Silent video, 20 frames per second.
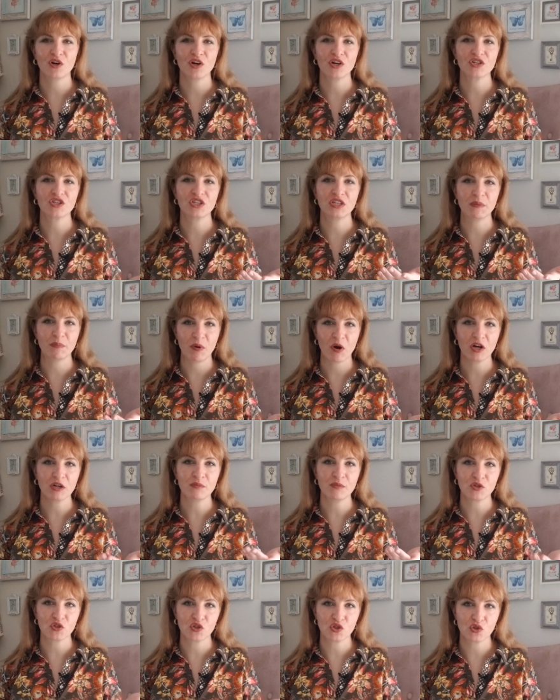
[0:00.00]
large
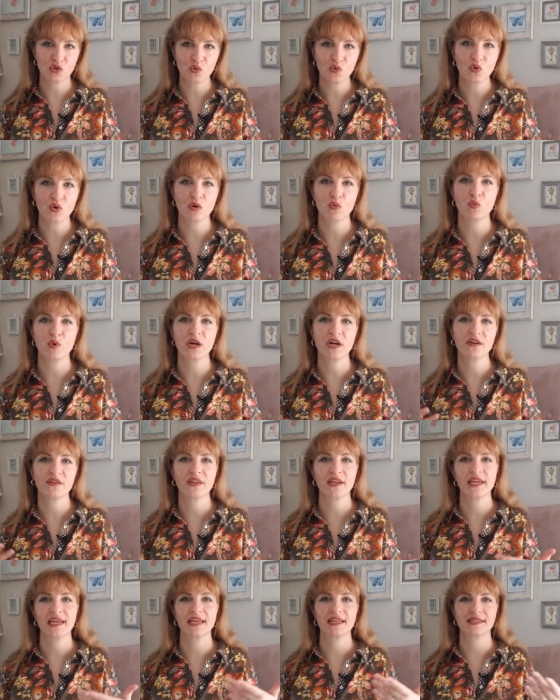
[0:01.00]
department store where
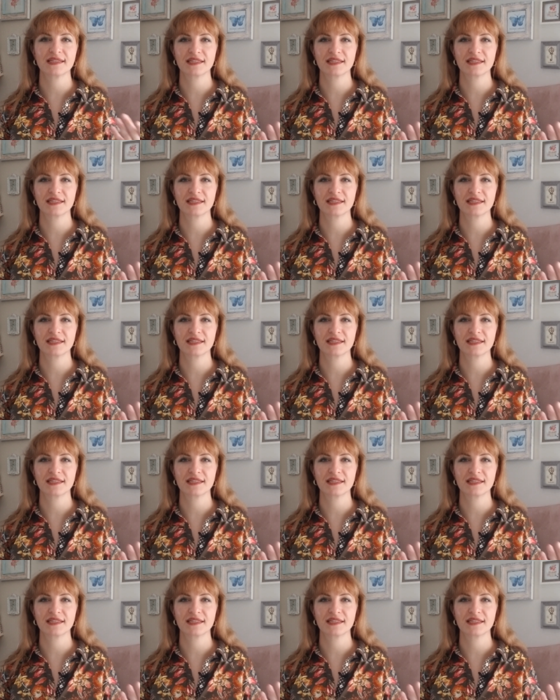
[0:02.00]
they can